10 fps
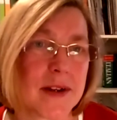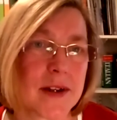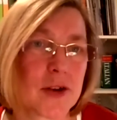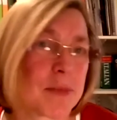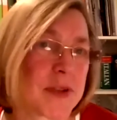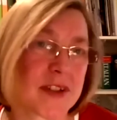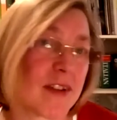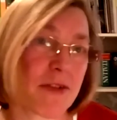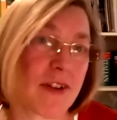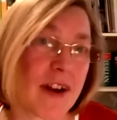cup of
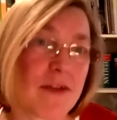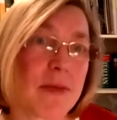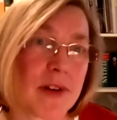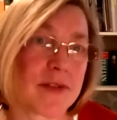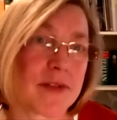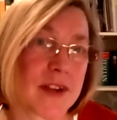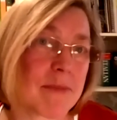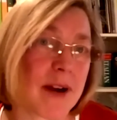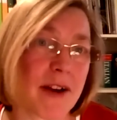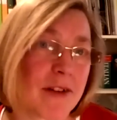tea for everyone,
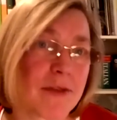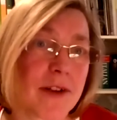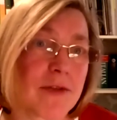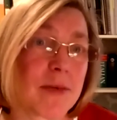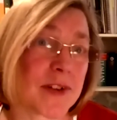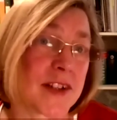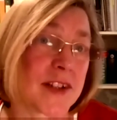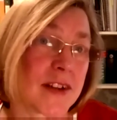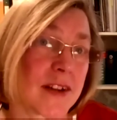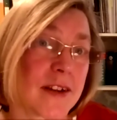same barra for everyone,
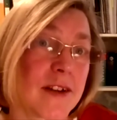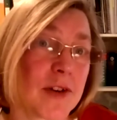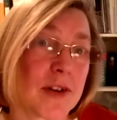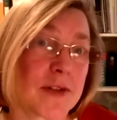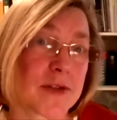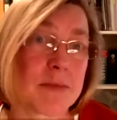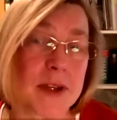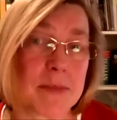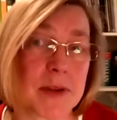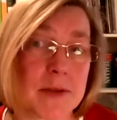is it? You've got some
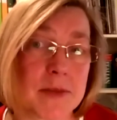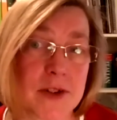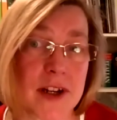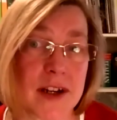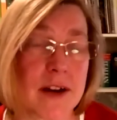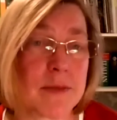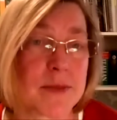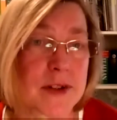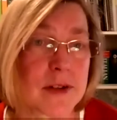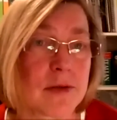people who were trying to
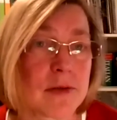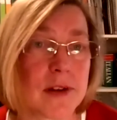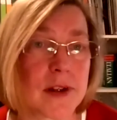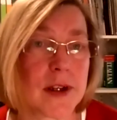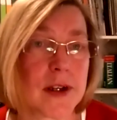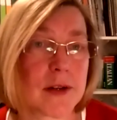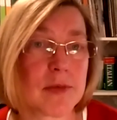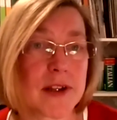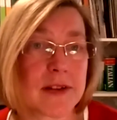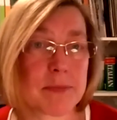homeschool
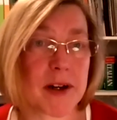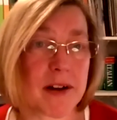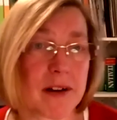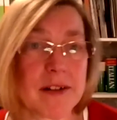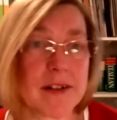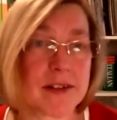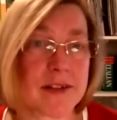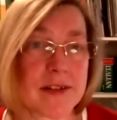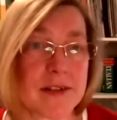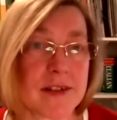with
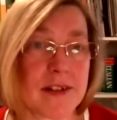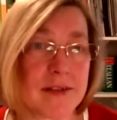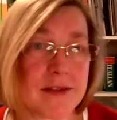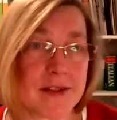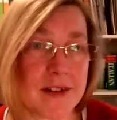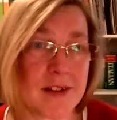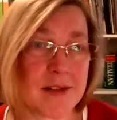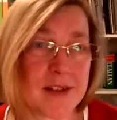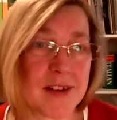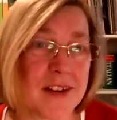partners um,
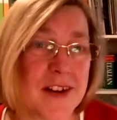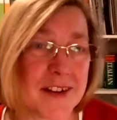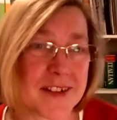alternate